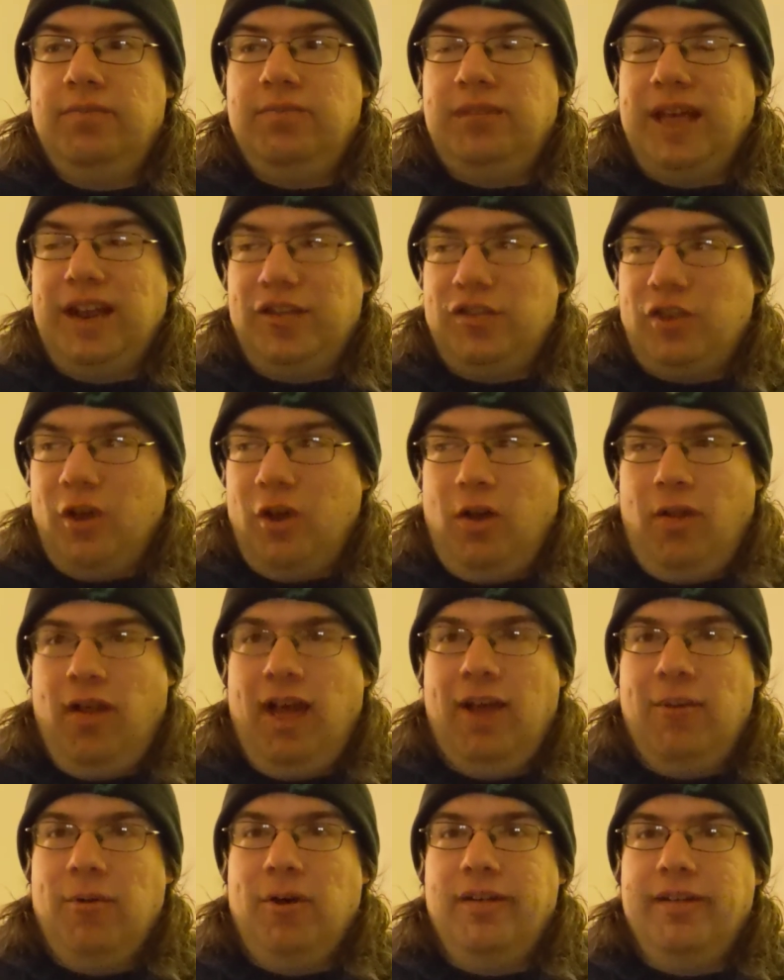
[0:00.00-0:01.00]
That is all
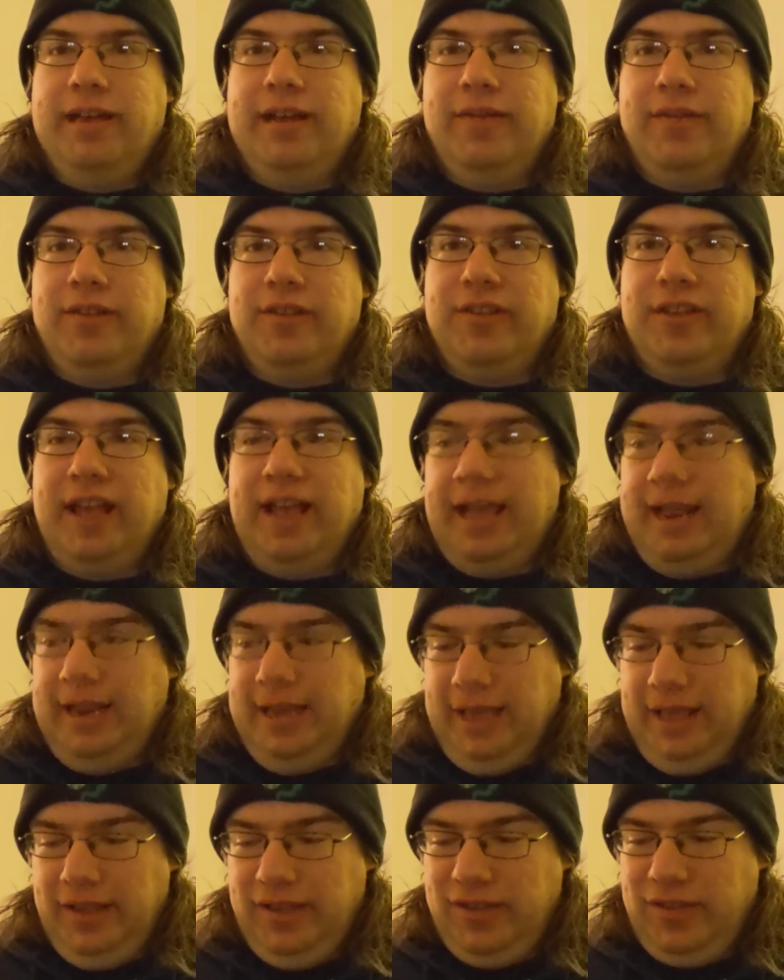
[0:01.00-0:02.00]
I want out of
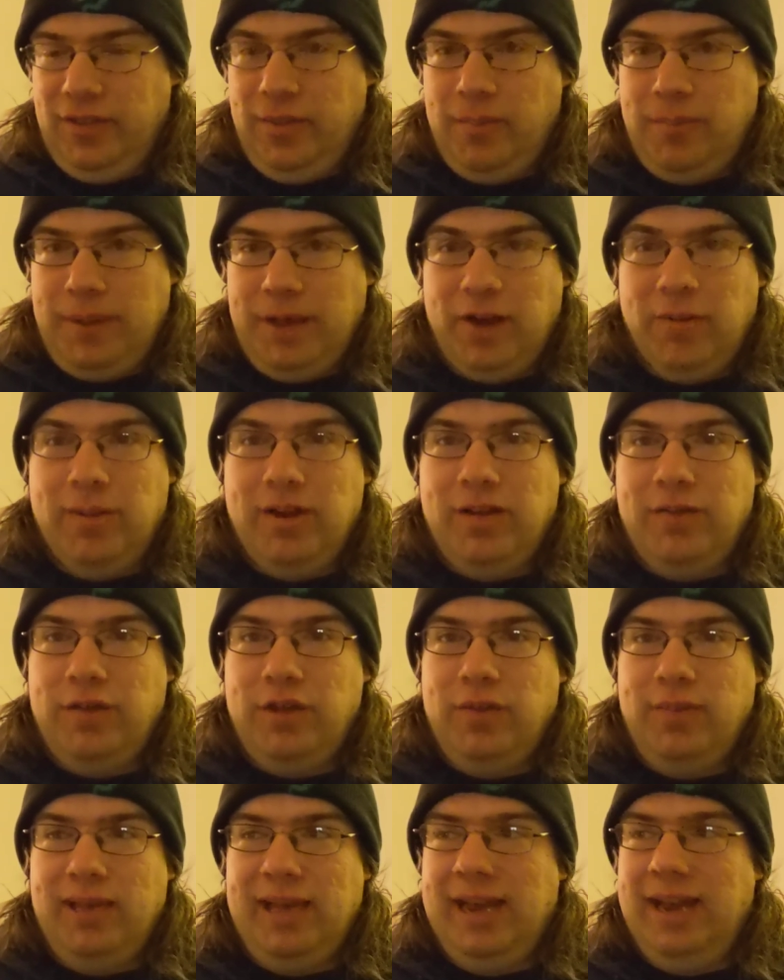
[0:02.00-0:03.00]
society, is the betterment of
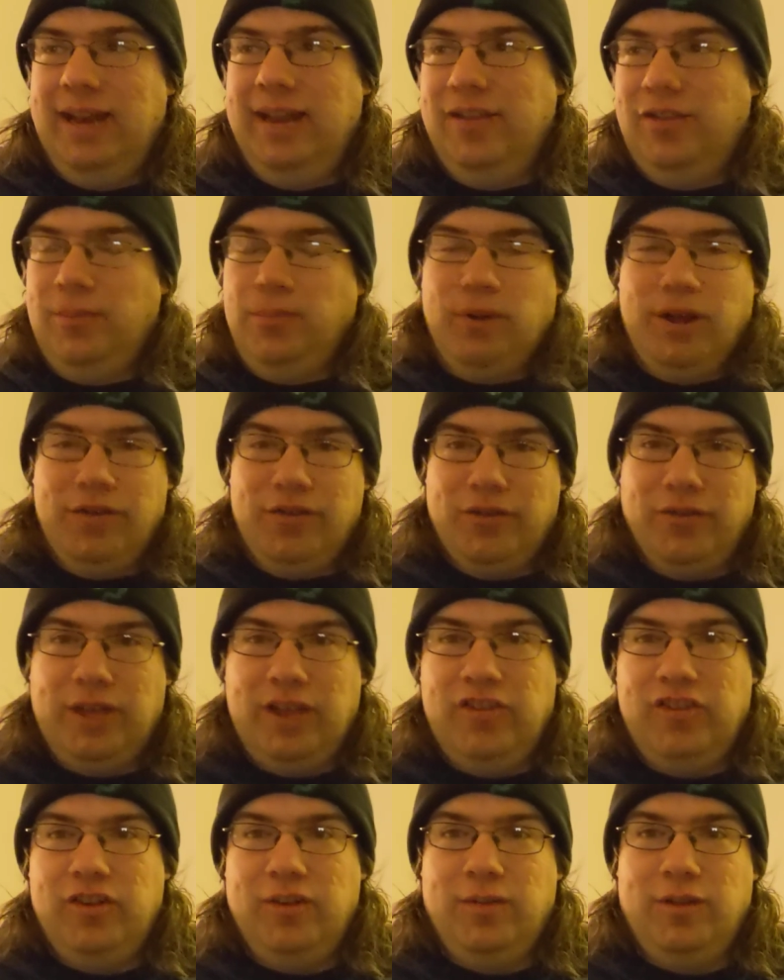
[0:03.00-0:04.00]
humanity, the
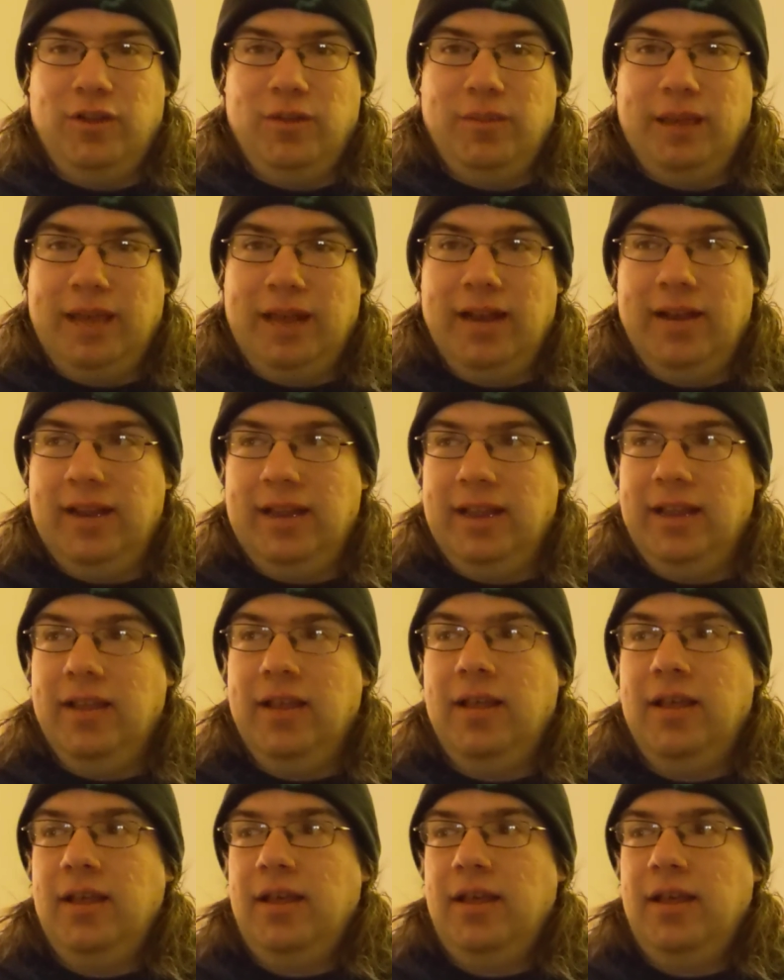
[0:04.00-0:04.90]
preservation of humanity.